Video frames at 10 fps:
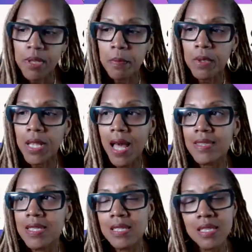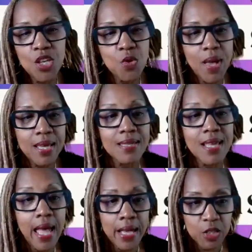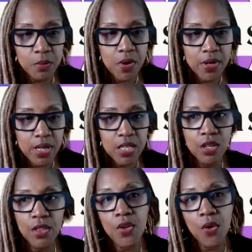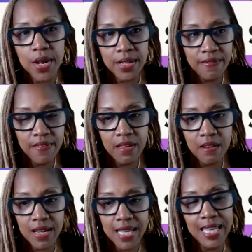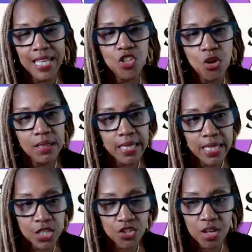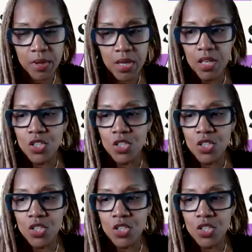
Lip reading: People have to see you as the expert and the authority figure in your leadership.